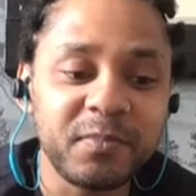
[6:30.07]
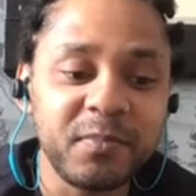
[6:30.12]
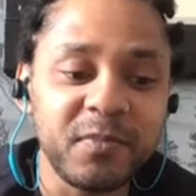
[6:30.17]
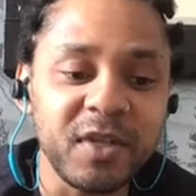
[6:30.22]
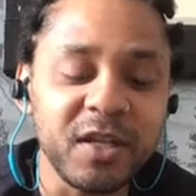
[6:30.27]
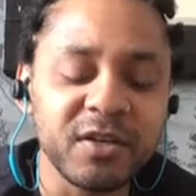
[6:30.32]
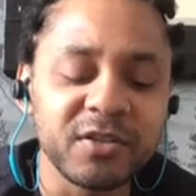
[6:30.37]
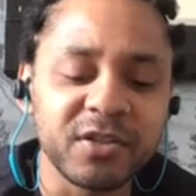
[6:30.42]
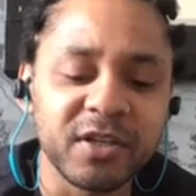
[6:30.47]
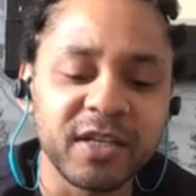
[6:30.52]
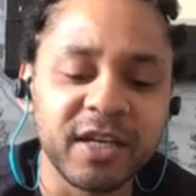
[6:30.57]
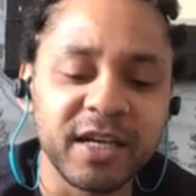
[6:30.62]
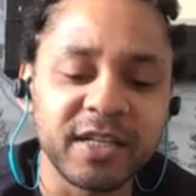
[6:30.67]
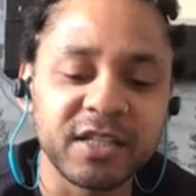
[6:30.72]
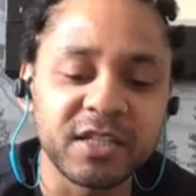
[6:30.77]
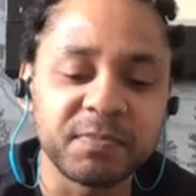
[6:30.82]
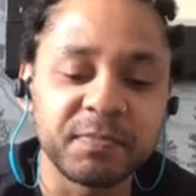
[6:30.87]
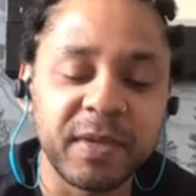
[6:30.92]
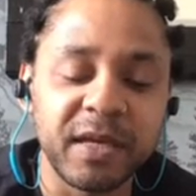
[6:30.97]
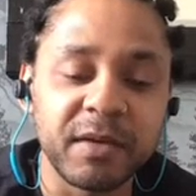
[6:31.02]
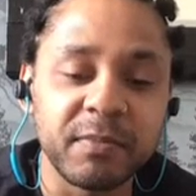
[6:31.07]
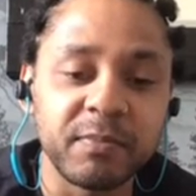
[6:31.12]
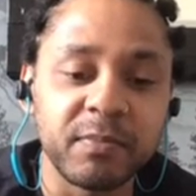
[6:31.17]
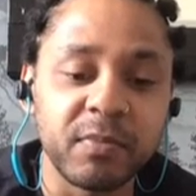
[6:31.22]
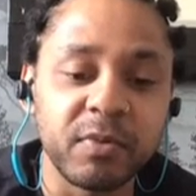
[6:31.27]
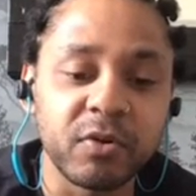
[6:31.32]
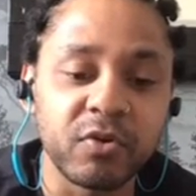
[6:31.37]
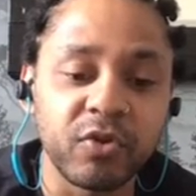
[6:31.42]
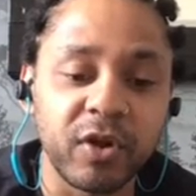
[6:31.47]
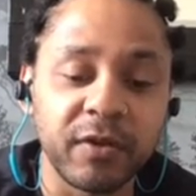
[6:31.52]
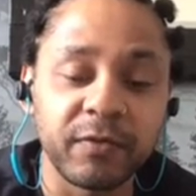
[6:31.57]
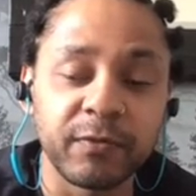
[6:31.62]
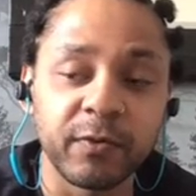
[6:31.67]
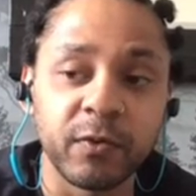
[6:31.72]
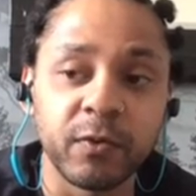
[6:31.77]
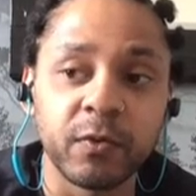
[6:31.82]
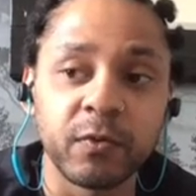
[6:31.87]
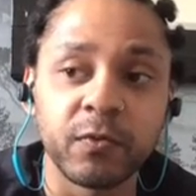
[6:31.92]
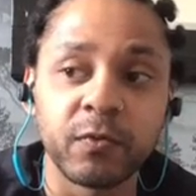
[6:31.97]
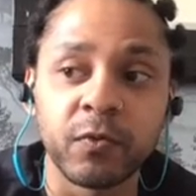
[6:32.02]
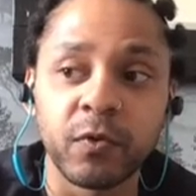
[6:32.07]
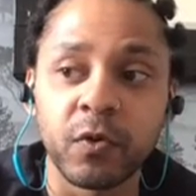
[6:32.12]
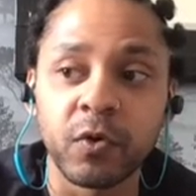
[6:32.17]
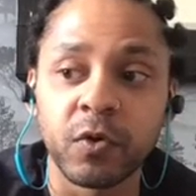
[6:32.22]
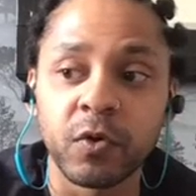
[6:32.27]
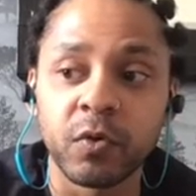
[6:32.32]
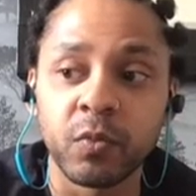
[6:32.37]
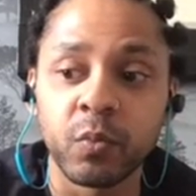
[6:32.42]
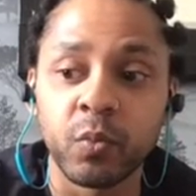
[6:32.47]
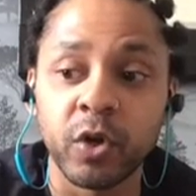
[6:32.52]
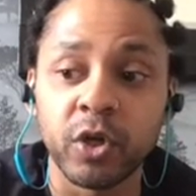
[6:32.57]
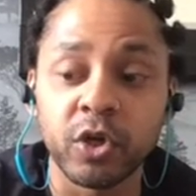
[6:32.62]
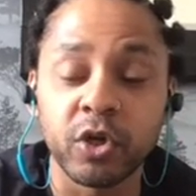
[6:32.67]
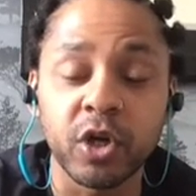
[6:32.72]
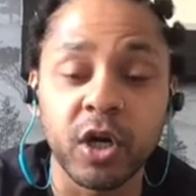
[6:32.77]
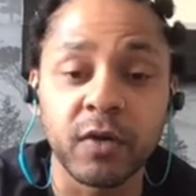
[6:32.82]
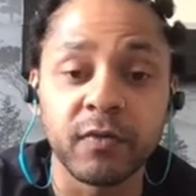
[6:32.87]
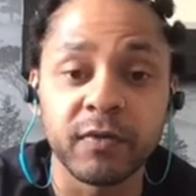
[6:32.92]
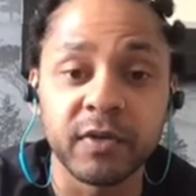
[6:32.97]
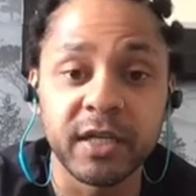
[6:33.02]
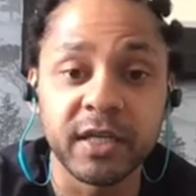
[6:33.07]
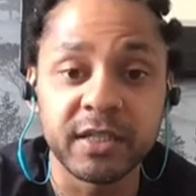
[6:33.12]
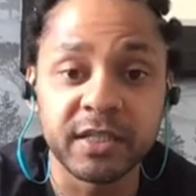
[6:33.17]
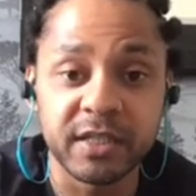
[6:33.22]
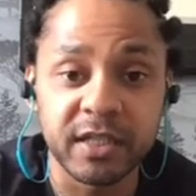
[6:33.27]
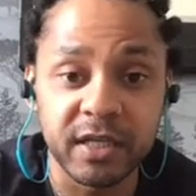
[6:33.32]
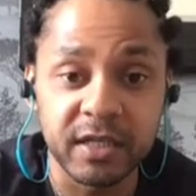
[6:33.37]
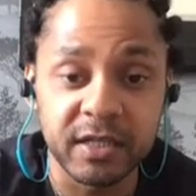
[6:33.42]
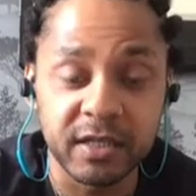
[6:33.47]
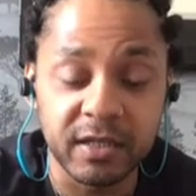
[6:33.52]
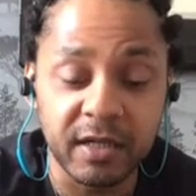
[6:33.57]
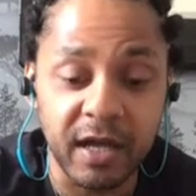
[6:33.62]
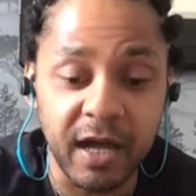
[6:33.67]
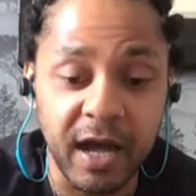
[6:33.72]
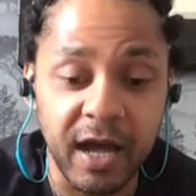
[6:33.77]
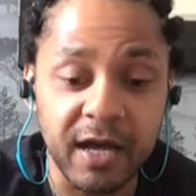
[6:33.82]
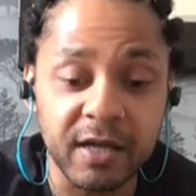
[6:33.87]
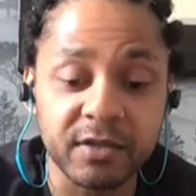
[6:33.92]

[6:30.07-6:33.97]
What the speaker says: Just be grateful for what you're currently at.